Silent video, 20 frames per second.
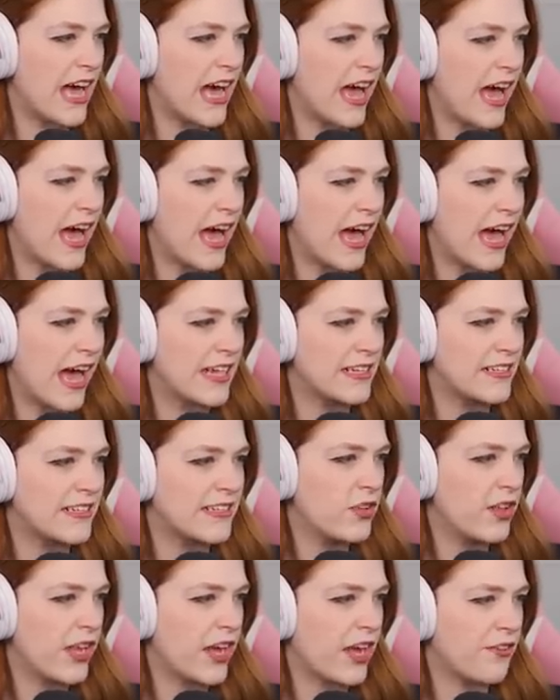at
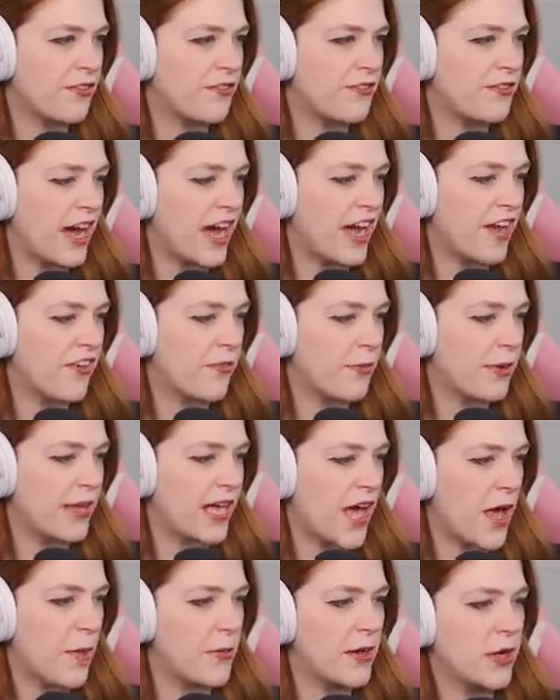do like a 5
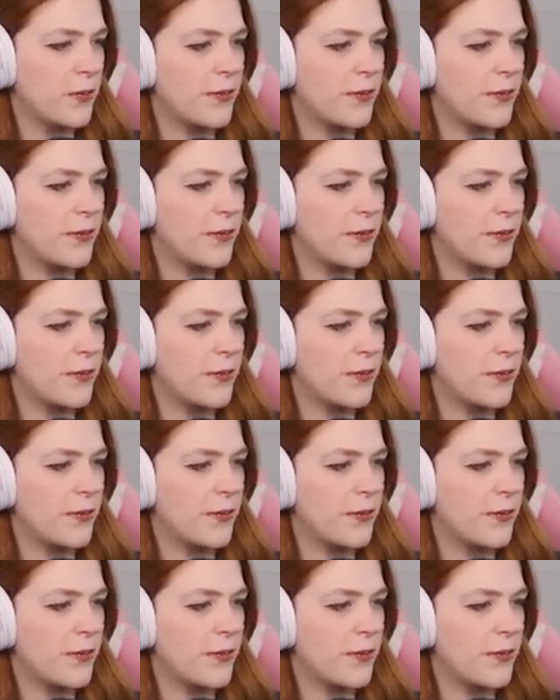p.m.